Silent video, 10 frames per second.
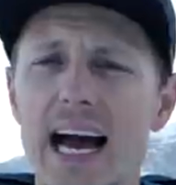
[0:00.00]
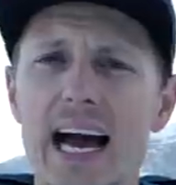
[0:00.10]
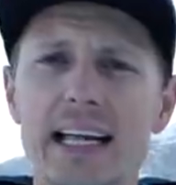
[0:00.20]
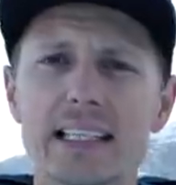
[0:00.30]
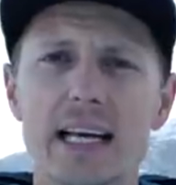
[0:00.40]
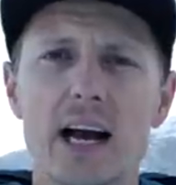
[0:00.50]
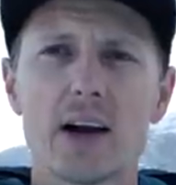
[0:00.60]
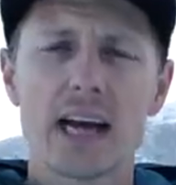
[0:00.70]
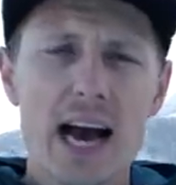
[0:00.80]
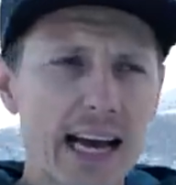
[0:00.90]
guys
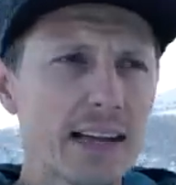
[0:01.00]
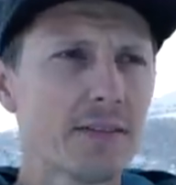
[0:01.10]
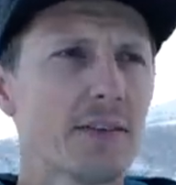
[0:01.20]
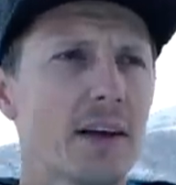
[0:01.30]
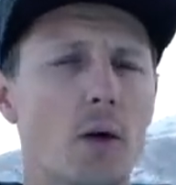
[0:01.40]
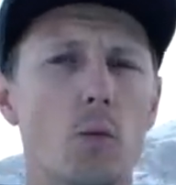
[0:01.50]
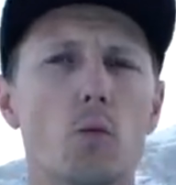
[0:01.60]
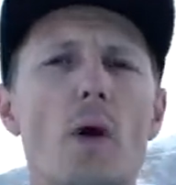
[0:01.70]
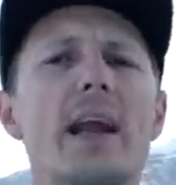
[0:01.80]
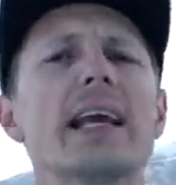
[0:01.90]
are kind of
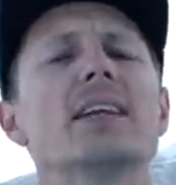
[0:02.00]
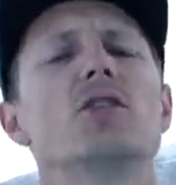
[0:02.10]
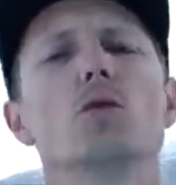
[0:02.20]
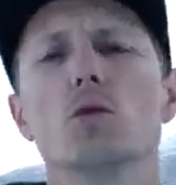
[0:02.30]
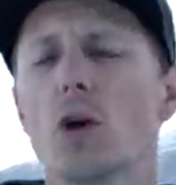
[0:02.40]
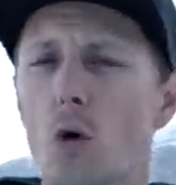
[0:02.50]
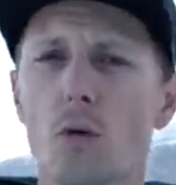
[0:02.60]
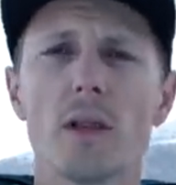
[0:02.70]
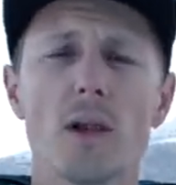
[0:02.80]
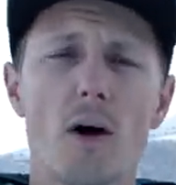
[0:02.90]
ready to go
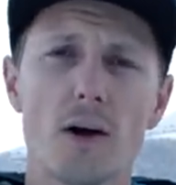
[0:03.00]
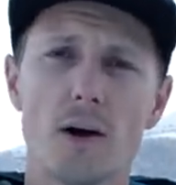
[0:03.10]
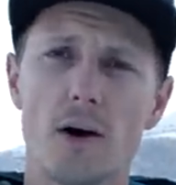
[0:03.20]
the long